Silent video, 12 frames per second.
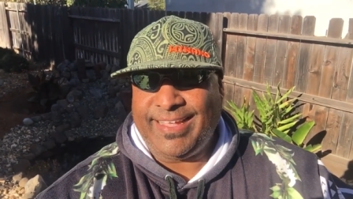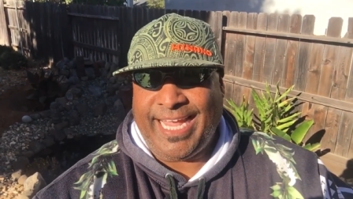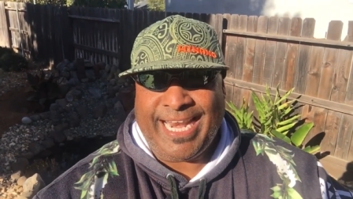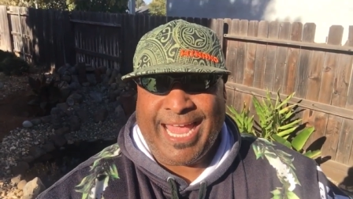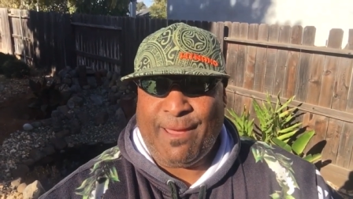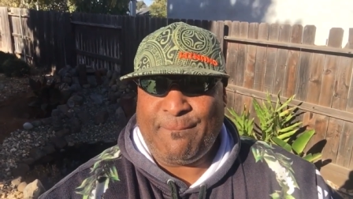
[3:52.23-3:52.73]

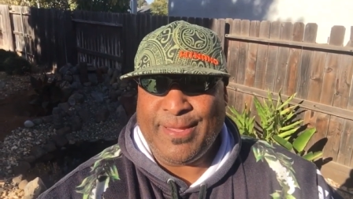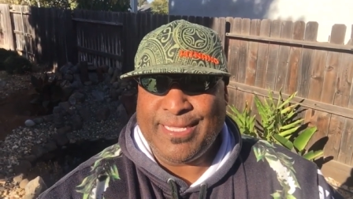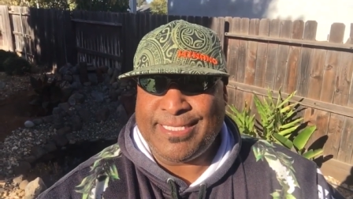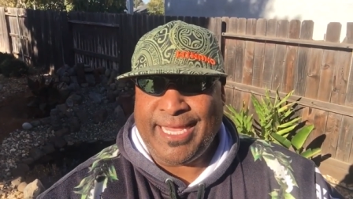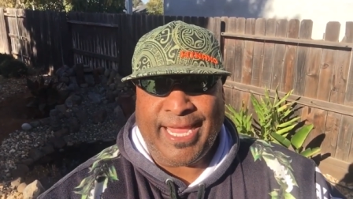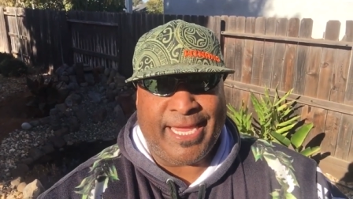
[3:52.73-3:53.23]
it
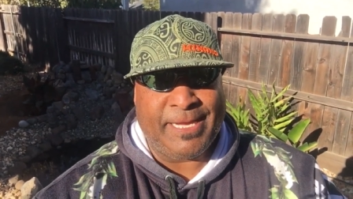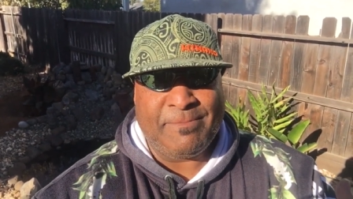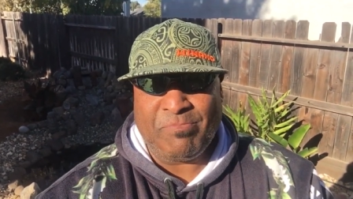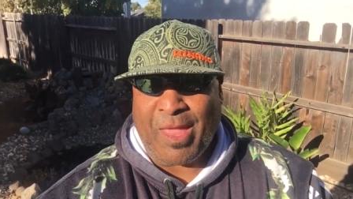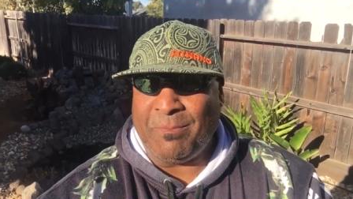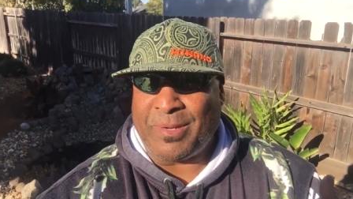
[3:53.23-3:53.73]
happens, hey,
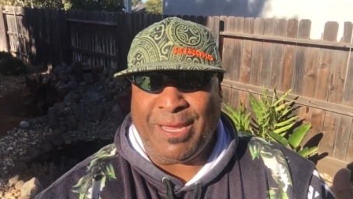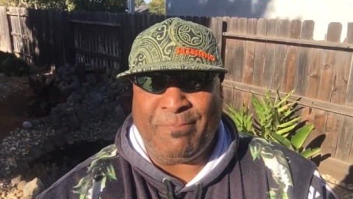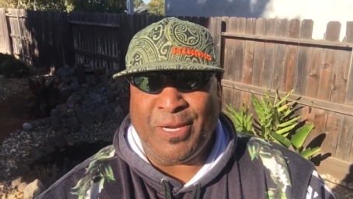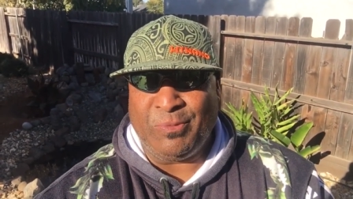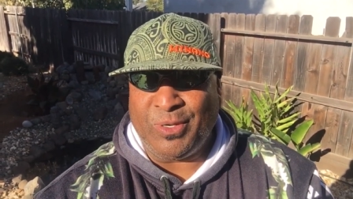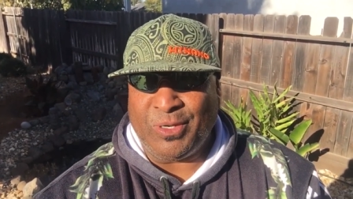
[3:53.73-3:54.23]
I'm
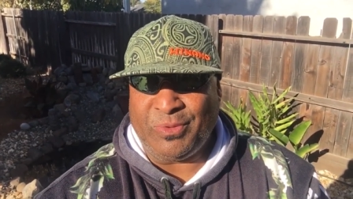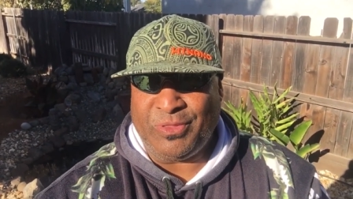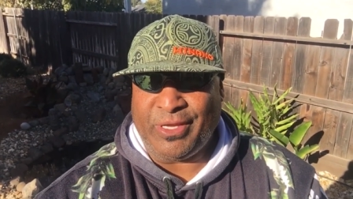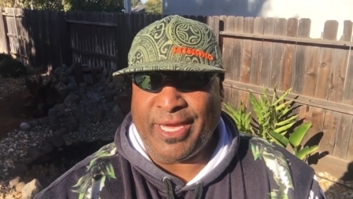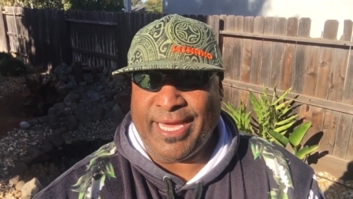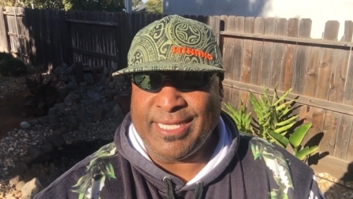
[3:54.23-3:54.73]
keeping it real with
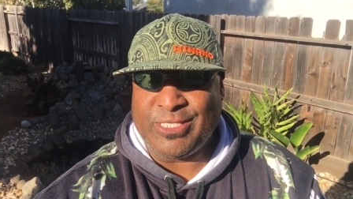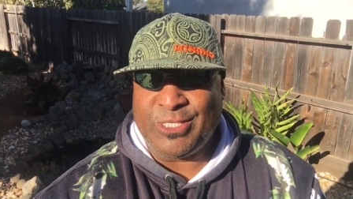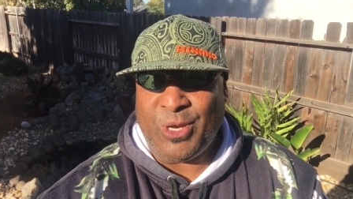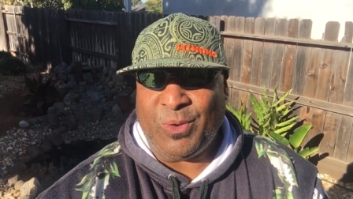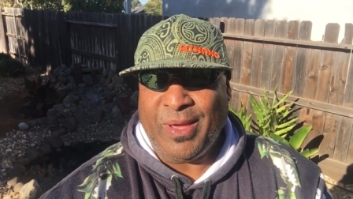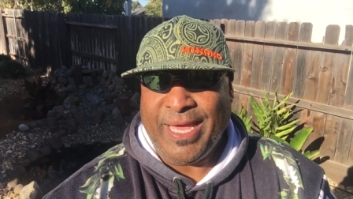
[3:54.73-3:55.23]
you guys.
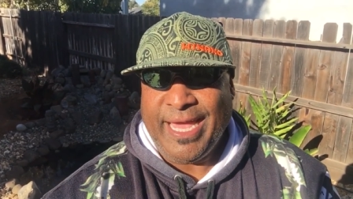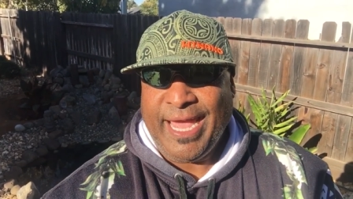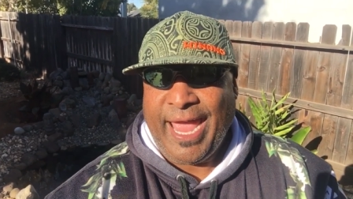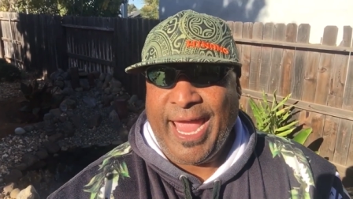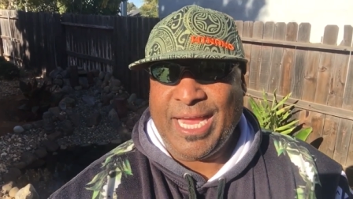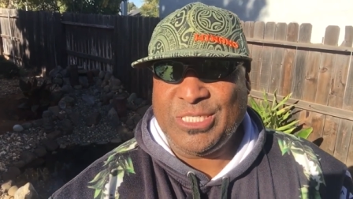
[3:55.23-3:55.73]
So,
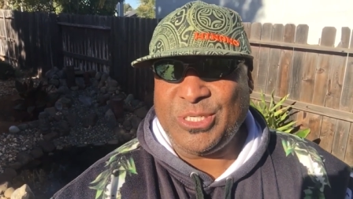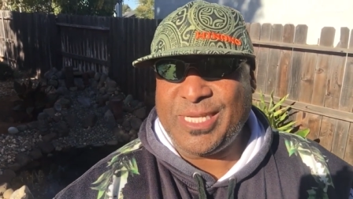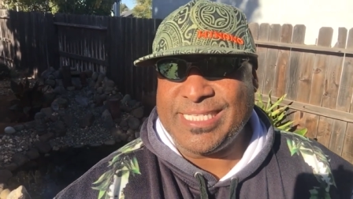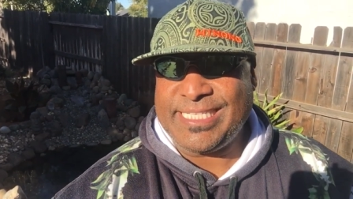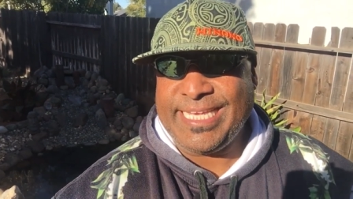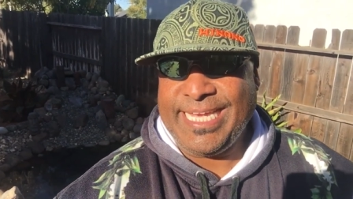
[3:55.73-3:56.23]
as you
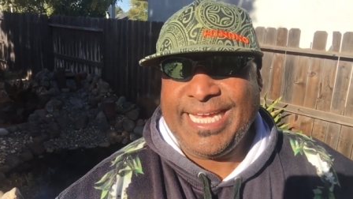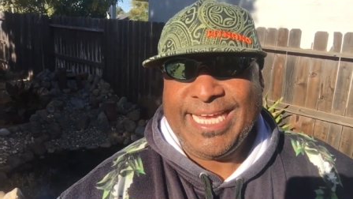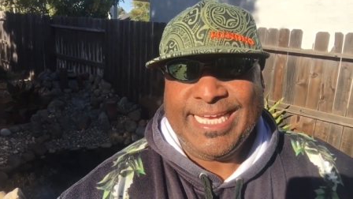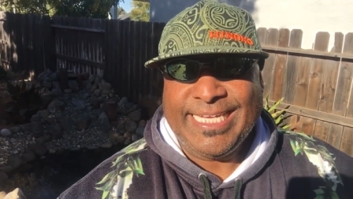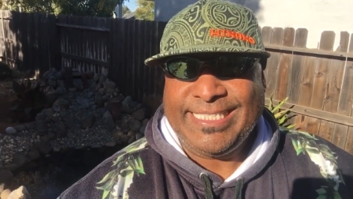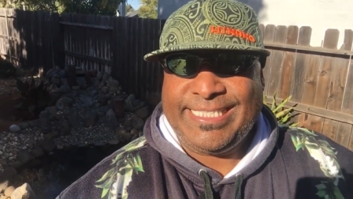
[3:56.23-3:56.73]
can see,
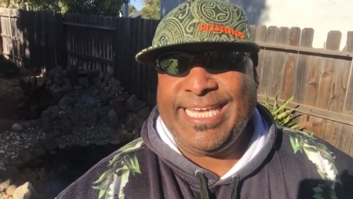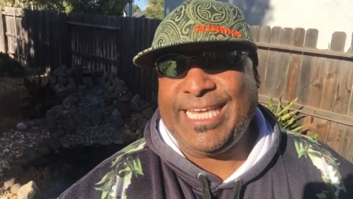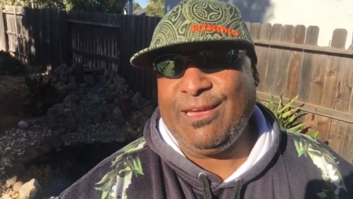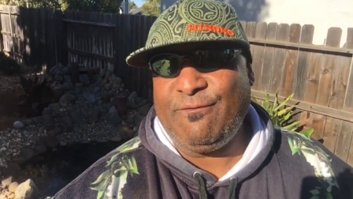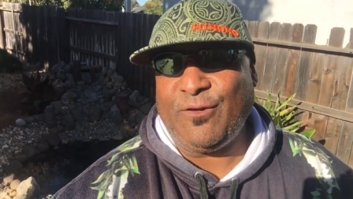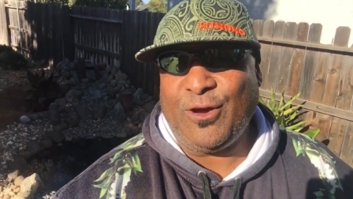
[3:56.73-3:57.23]

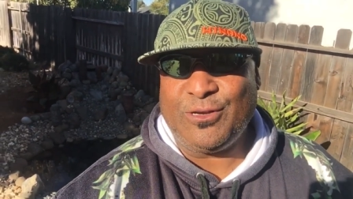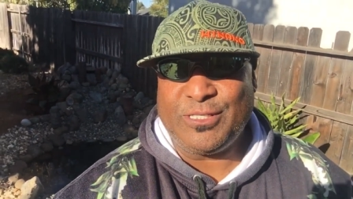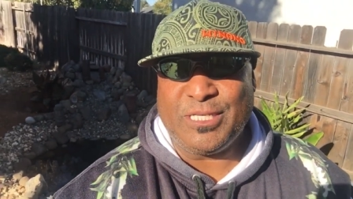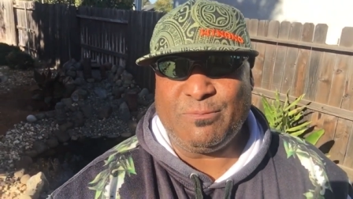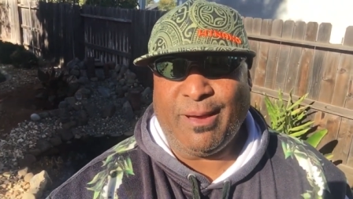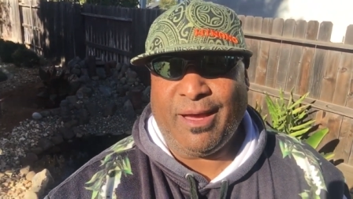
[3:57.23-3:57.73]
Tiki
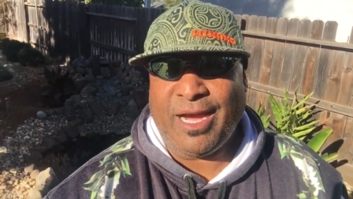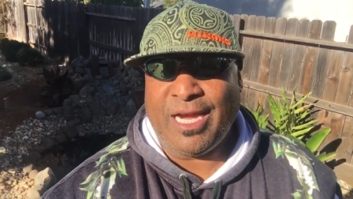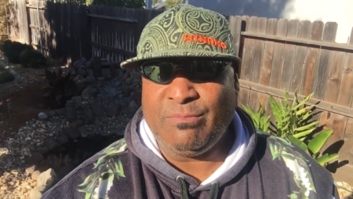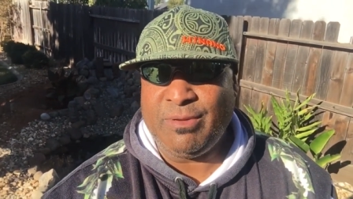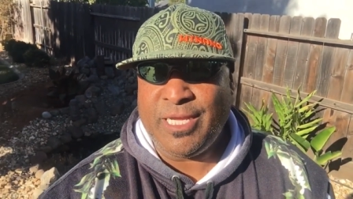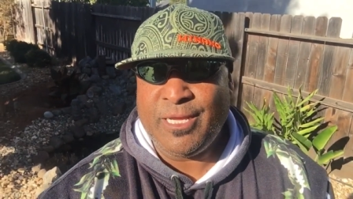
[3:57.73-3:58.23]
Falls is
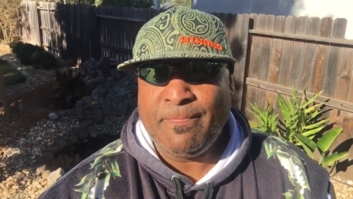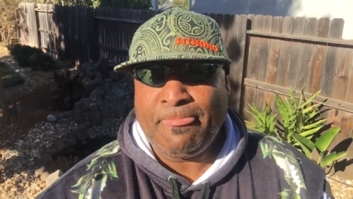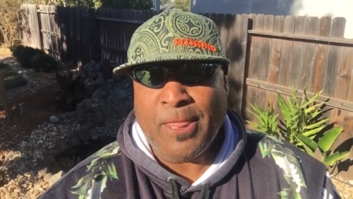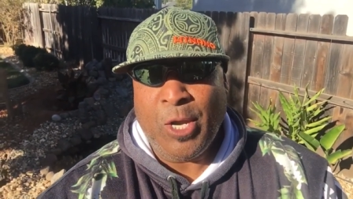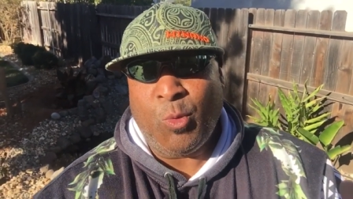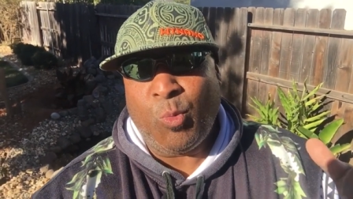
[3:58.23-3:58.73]
behind me.
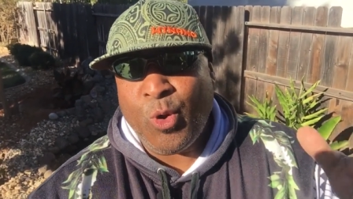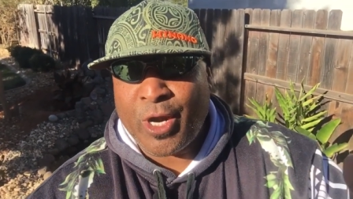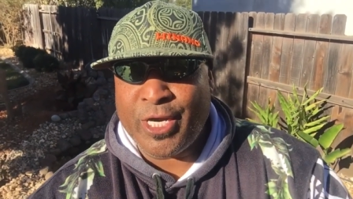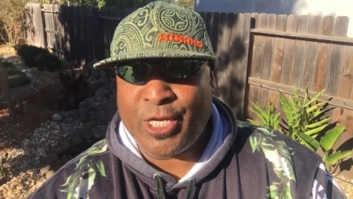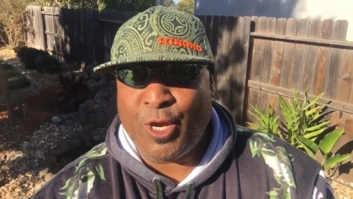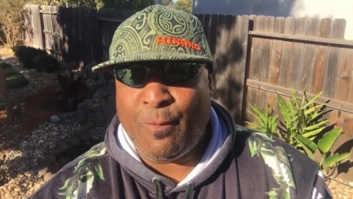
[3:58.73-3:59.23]
We're
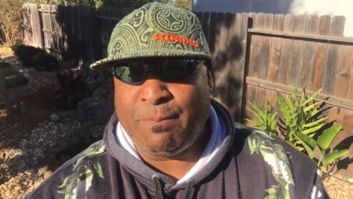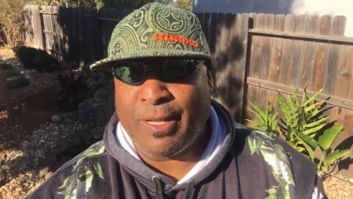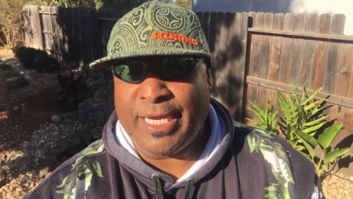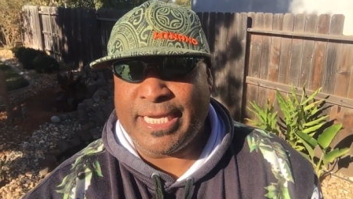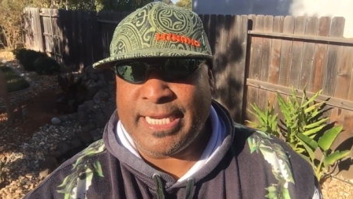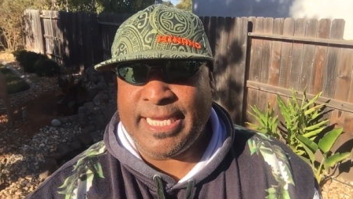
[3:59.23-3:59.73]
gonna go plug it